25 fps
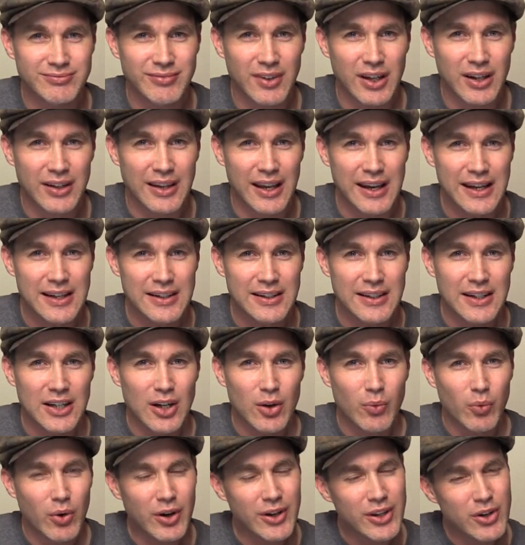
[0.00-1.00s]
Okay?
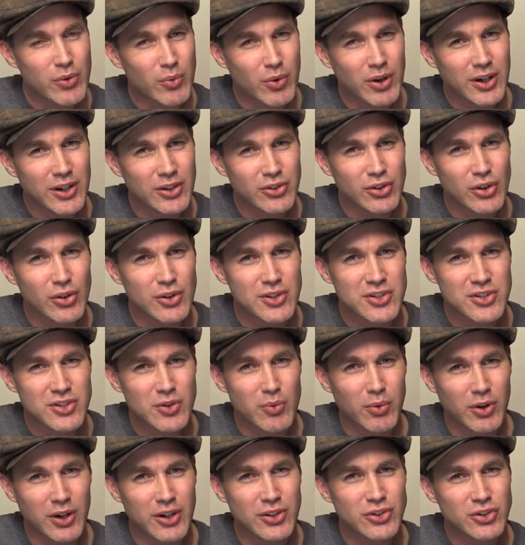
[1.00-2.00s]
What you want to do is
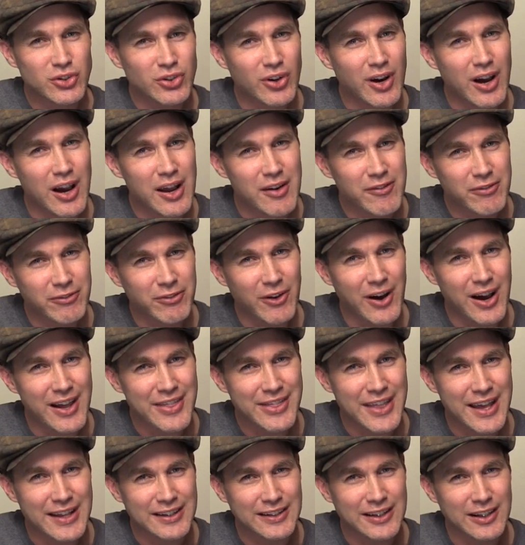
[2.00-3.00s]
you want to try and
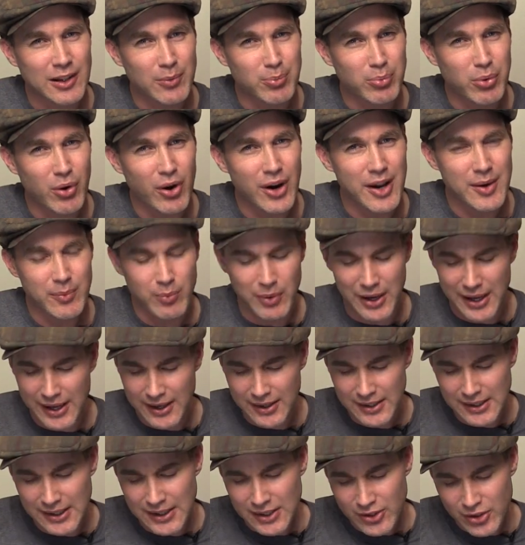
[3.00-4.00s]
find that little point
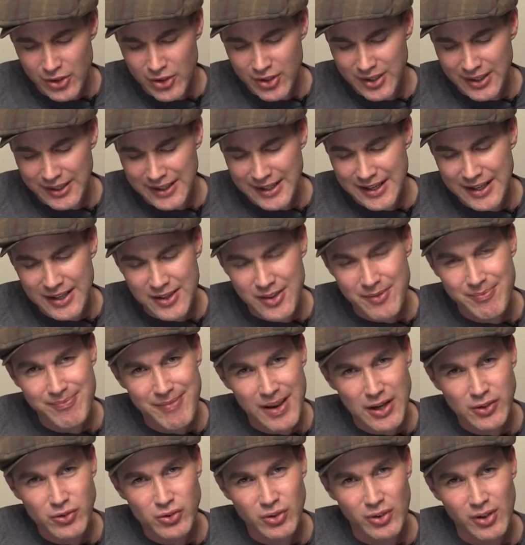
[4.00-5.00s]
where you can hear the
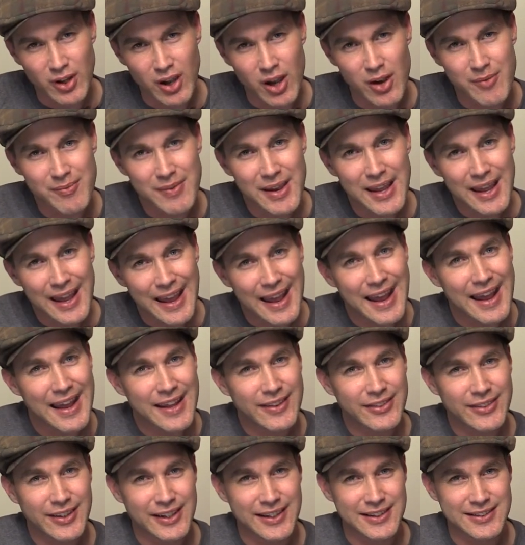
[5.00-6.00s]
metronome
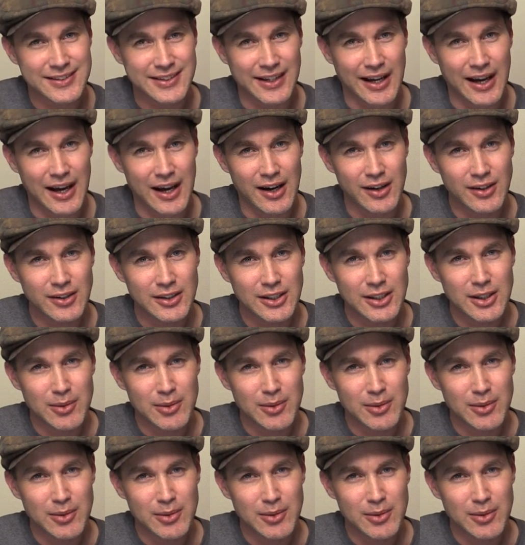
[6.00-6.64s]
and the guitar,